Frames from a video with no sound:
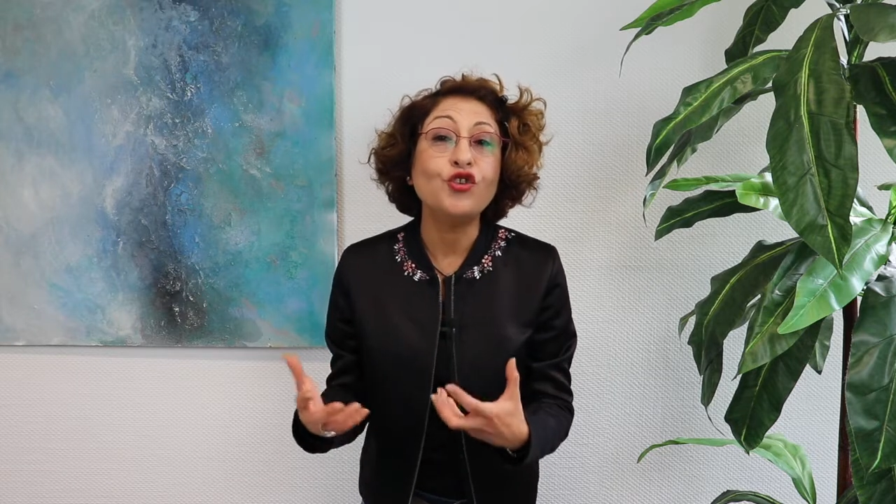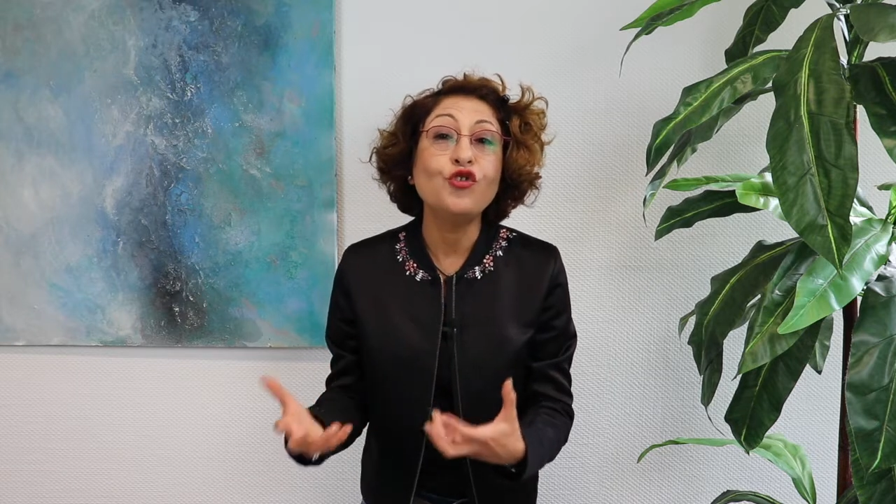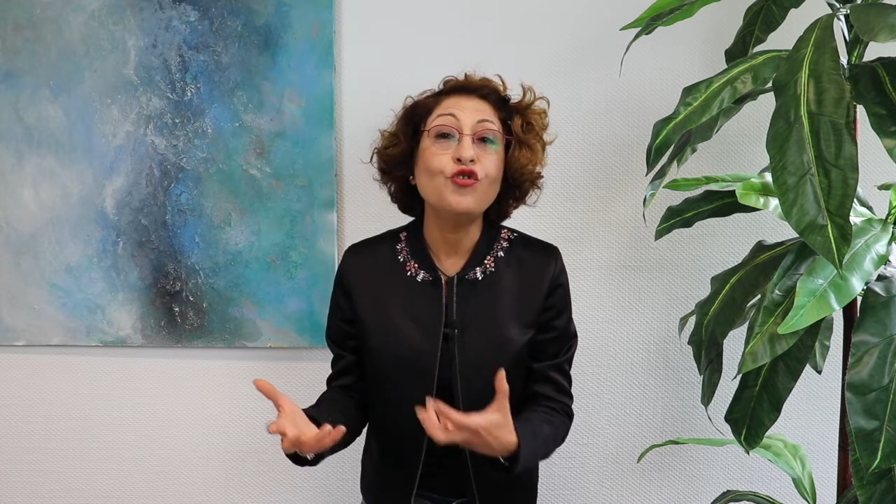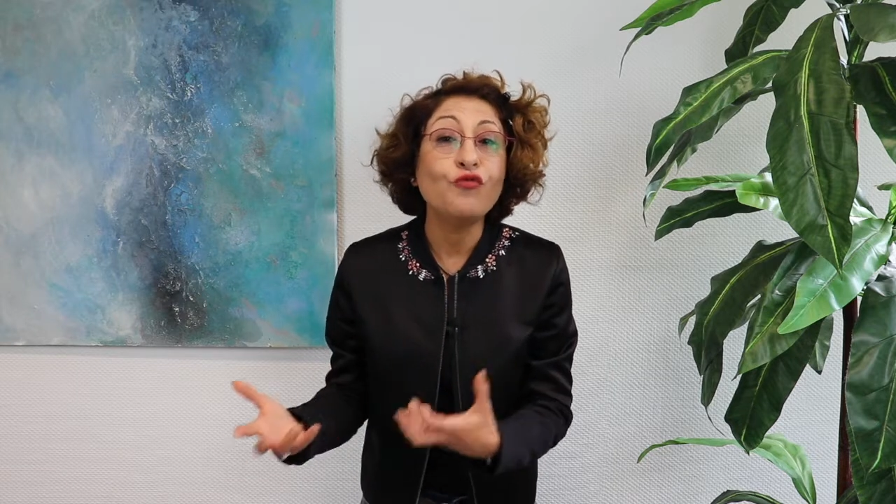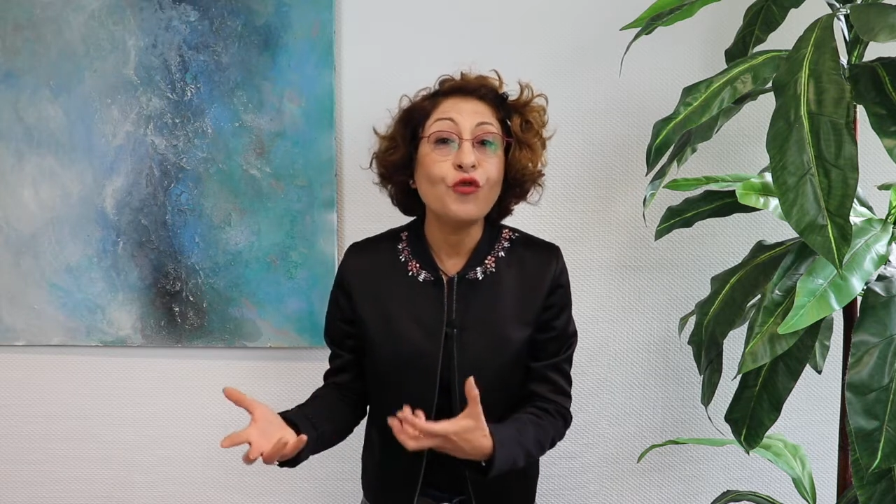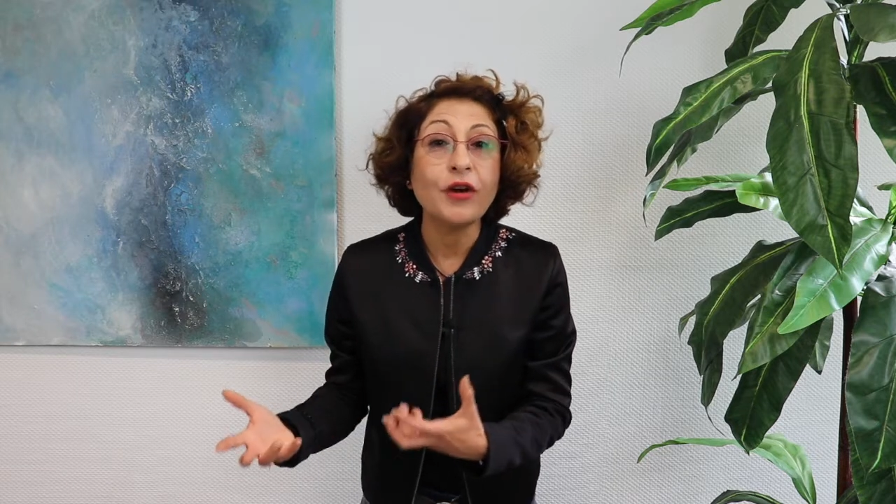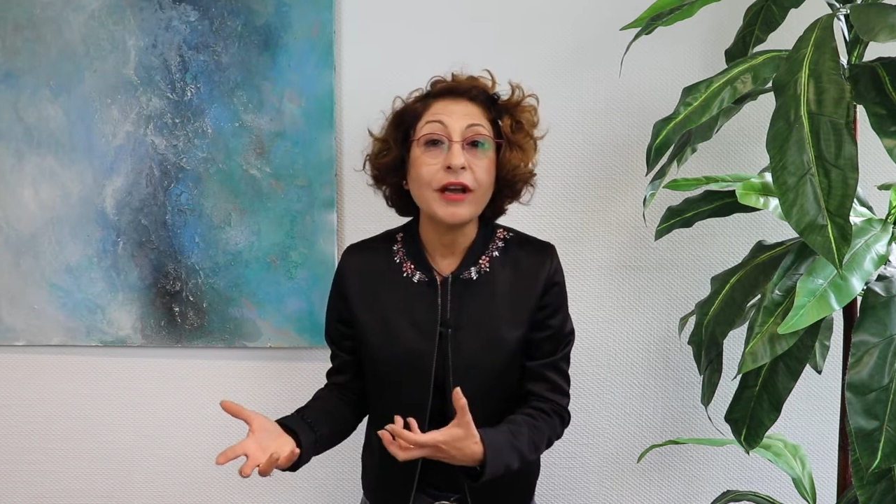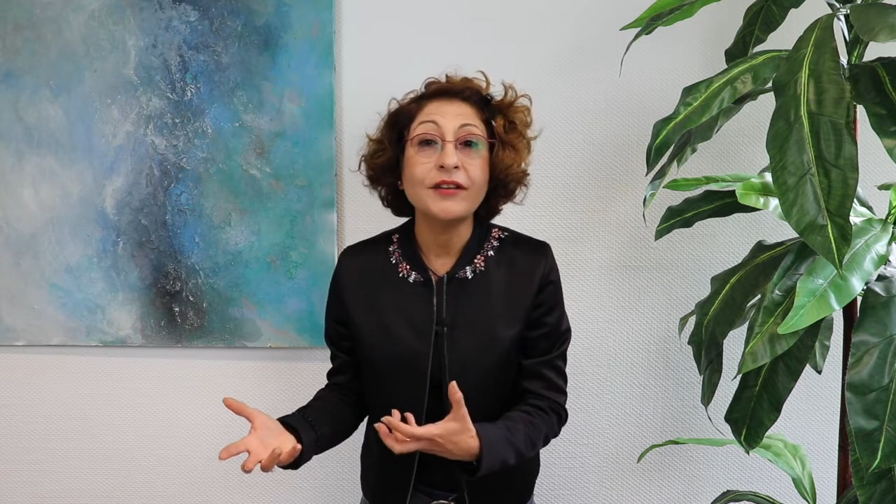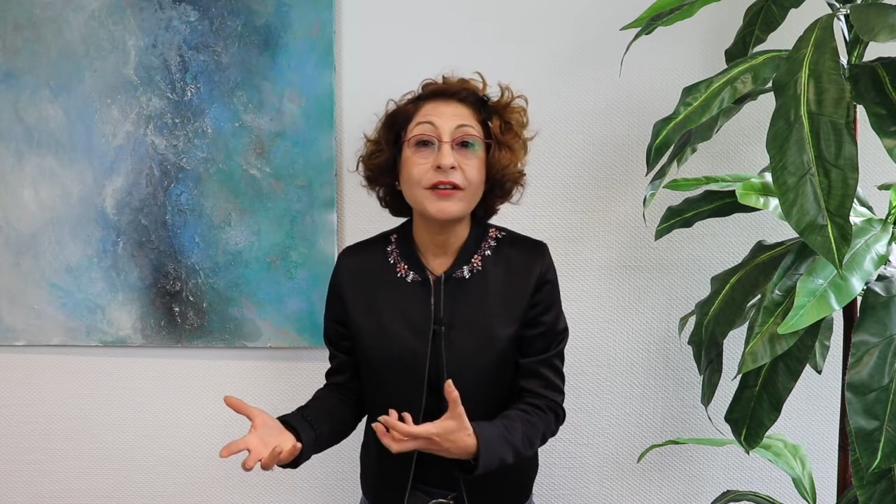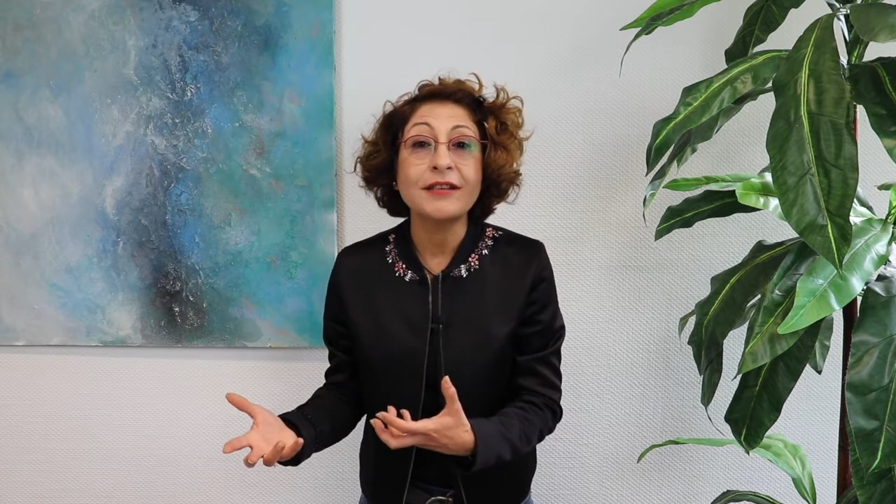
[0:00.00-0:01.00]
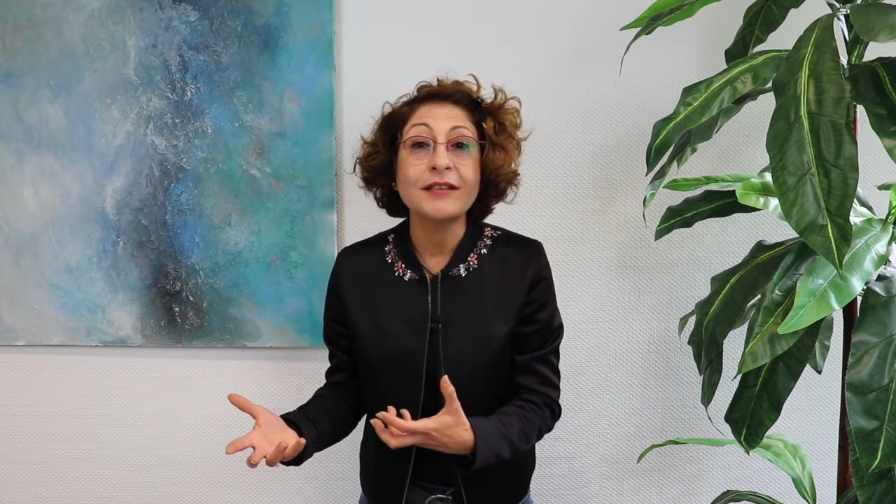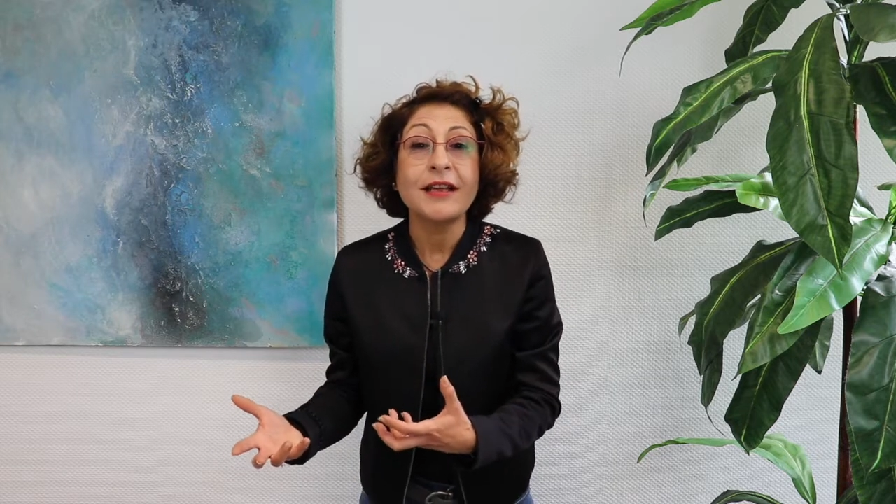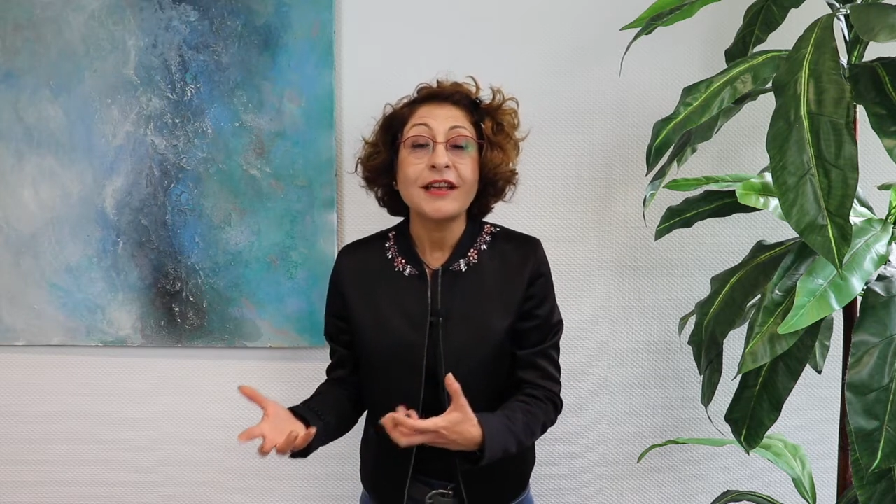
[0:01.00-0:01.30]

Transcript: do for others,